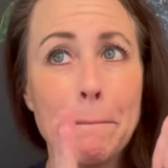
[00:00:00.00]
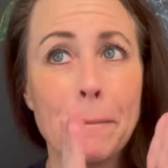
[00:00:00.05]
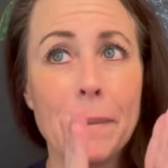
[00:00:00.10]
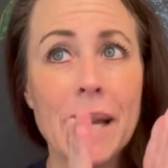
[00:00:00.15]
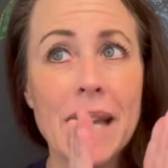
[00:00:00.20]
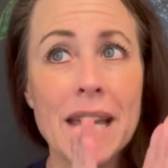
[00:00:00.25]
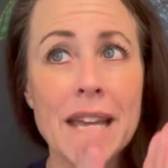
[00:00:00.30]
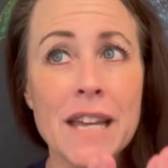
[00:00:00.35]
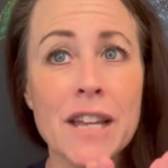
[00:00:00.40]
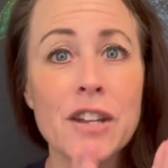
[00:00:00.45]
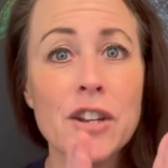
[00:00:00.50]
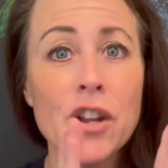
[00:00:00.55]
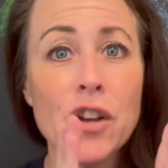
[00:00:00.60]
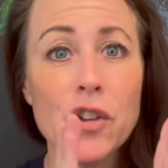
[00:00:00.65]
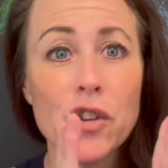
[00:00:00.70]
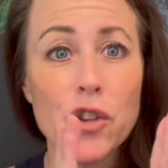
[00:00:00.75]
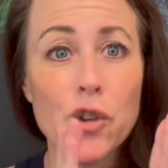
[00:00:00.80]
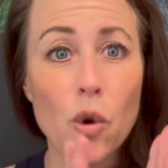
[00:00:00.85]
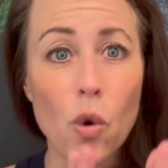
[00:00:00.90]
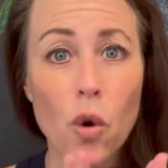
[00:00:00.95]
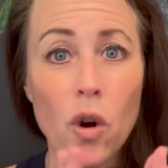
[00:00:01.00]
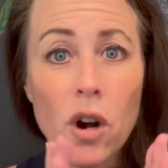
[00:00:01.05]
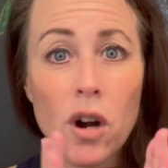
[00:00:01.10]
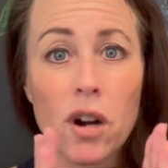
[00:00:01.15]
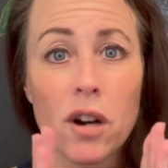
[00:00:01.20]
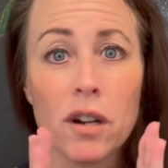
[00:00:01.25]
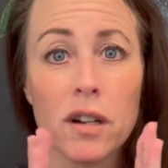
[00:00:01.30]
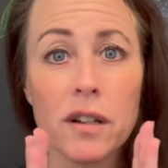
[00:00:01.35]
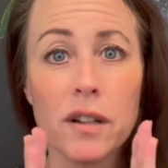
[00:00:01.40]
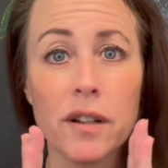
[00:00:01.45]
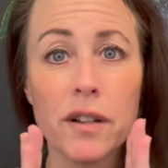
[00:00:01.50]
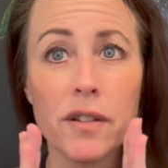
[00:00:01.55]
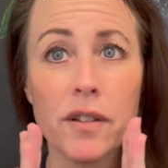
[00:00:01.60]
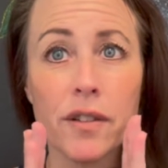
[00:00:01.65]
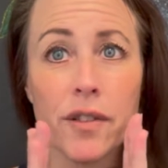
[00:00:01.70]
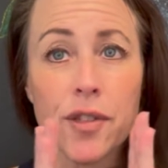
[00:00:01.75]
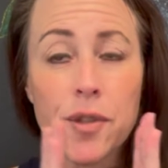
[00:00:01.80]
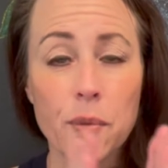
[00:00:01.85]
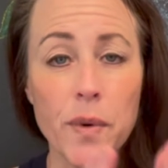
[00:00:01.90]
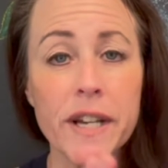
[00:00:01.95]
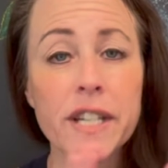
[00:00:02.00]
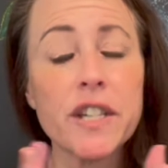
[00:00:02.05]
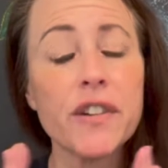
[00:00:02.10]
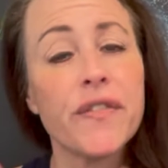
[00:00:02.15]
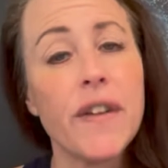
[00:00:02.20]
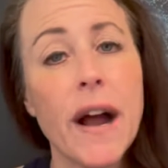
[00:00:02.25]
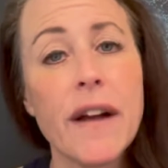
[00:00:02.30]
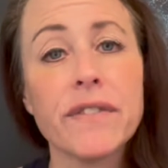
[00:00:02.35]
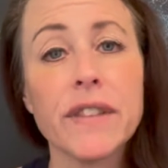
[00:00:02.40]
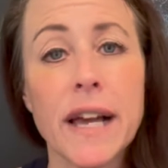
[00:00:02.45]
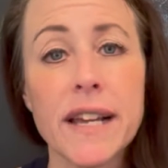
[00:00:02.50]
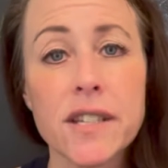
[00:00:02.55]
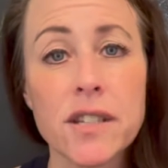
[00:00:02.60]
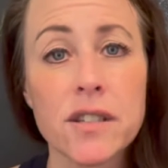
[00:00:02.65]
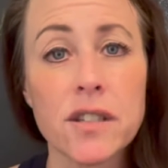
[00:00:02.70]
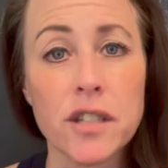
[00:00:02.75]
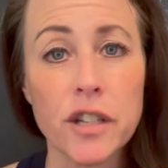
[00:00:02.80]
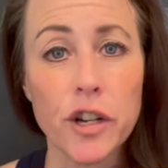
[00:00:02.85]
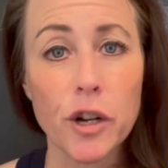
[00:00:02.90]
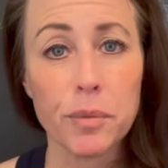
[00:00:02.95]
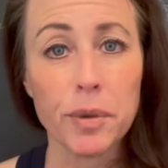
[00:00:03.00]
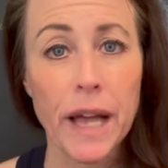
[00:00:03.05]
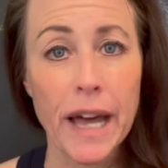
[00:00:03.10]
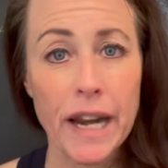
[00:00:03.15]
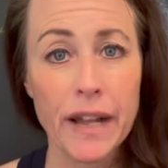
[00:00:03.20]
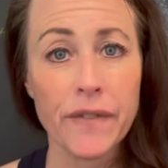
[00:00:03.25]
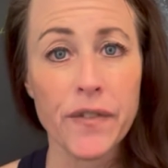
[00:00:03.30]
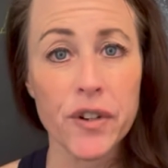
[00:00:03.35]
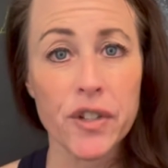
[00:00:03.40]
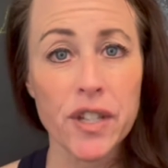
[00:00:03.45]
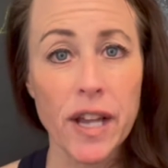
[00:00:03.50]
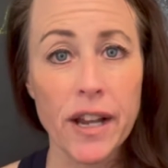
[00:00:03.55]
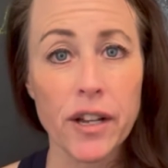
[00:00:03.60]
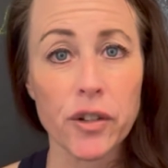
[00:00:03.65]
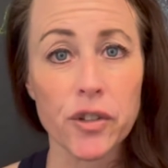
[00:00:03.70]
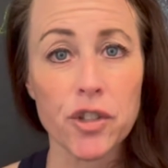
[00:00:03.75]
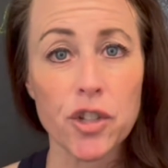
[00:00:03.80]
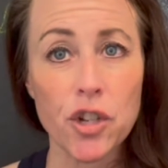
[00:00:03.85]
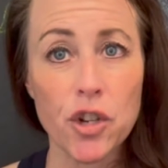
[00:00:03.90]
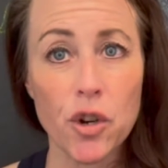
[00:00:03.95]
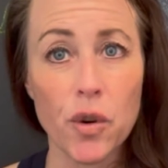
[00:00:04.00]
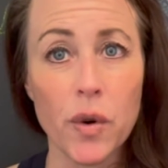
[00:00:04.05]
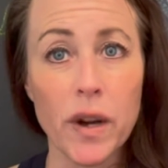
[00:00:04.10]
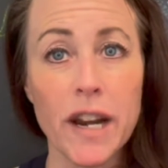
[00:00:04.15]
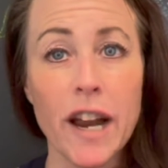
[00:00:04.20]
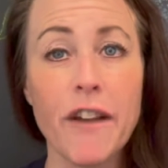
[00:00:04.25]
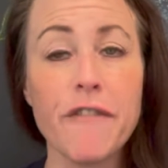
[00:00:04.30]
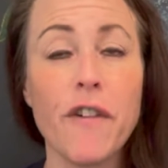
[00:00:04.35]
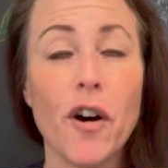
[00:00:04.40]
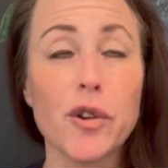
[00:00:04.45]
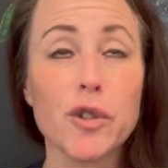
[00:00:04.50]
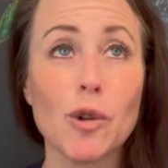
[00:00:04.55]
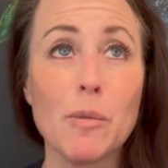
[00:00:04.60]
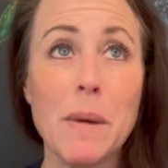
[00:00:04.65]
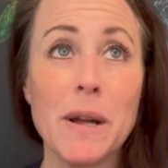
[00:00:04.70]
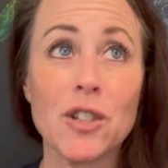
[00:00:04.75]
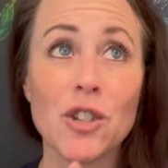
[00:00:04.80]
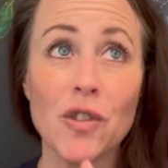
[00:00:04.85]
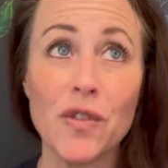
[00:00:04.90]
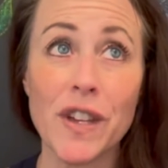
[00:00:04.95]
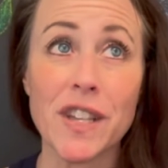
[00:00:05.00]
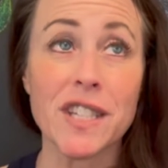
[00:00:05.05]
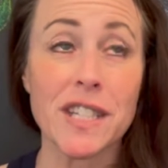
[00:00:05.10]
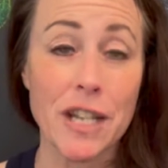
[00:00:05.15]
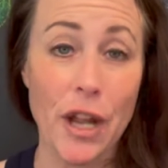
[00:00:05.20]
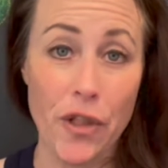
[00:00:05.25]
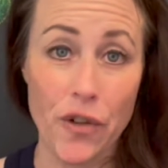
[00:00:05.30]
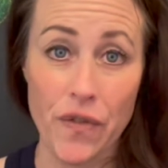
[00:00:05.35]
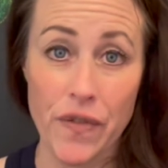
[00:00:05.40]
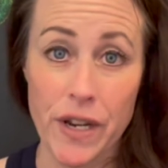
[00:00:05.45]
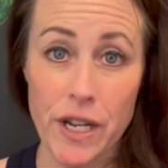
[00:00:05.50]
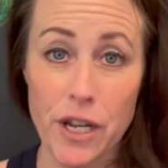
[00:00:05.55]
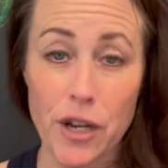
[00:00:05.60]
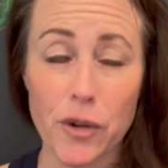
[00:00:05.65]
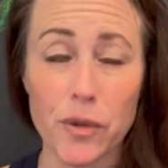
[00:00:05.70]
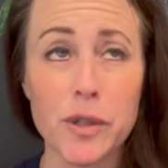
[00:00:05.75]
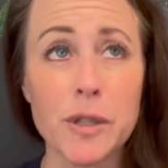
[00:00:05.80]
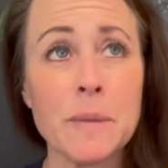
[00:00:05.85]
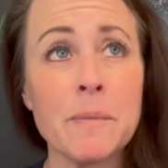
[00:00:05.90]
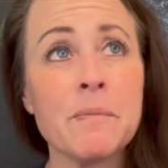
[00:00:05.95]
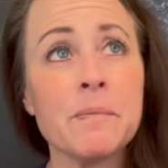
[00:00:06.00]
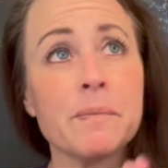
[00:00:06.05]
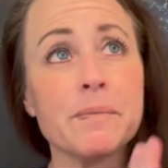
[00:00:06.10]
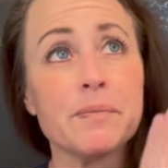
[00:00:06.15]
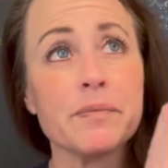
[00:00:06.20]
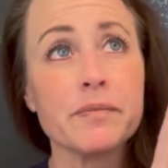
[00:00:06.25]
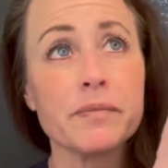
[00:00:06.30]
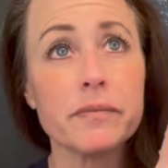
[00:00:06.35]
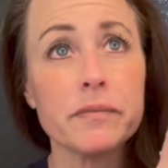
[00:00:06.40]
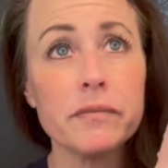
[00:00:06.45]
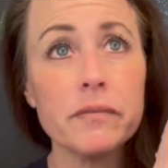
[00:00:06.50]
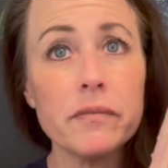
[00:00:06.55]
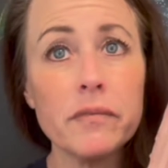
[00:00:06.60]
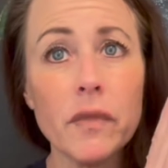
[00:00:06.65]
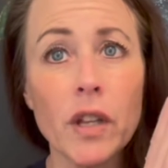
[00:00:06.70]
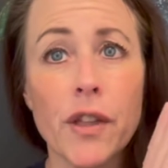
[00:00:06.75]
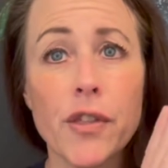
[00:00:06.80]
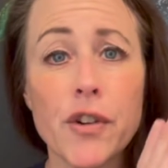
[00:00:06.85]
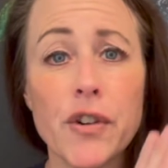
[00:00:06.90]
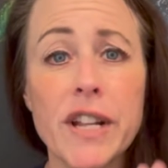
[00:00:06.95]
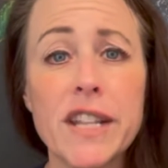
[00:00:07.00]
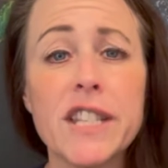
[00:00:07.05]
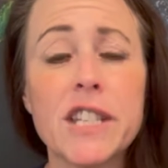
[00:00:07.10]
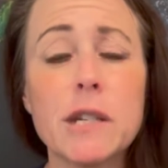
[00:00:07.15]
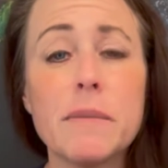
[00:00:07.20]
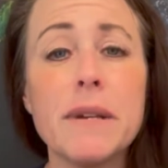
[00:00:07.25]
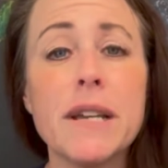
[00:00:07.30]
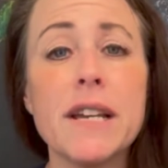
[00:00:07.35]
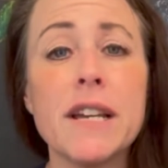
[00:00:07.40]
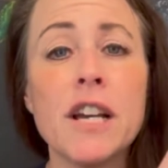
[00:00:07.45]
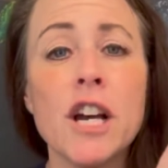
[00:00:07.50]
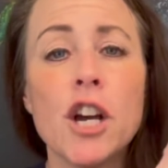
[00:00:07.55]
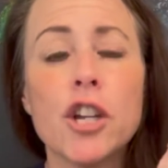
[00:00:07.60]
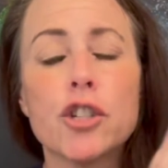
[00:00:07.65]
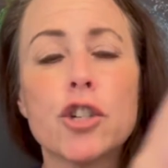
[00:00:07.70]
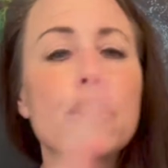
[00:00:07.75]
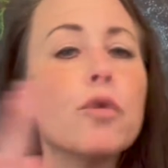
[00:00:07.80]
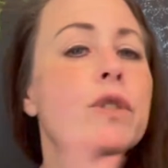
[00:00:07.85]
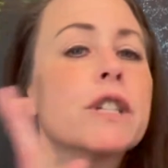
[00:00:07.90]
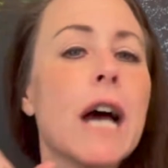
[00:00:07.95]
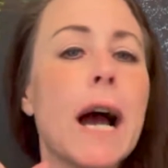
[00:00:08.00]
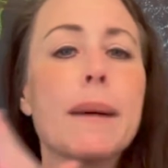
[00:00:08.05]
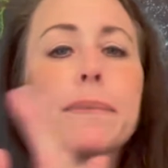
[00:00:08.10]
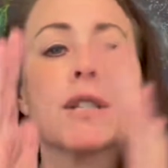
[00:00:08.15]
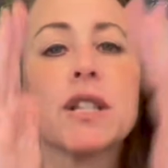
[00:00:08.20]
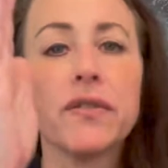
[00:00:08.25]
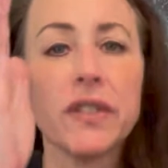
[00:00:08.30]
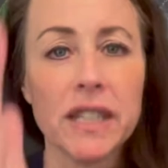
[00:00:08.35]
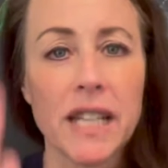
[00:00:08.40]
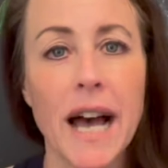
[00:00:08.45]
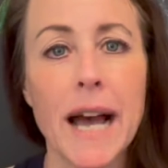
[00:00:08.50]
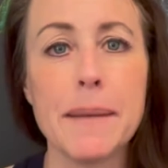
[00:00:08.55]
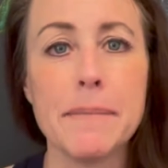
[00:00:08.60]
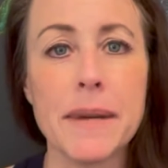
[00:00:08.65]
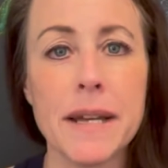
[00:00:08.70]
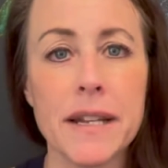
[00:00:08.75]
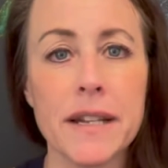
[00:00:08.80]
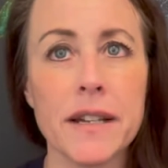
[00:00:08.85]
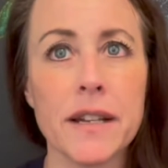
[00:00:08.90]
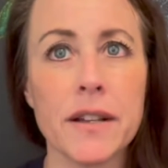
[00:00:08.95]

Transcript: In your 3 to 5 lessons that you're planning for cycle 2, and I've also mentioned this in other videos, there needs to be 2 types of alignment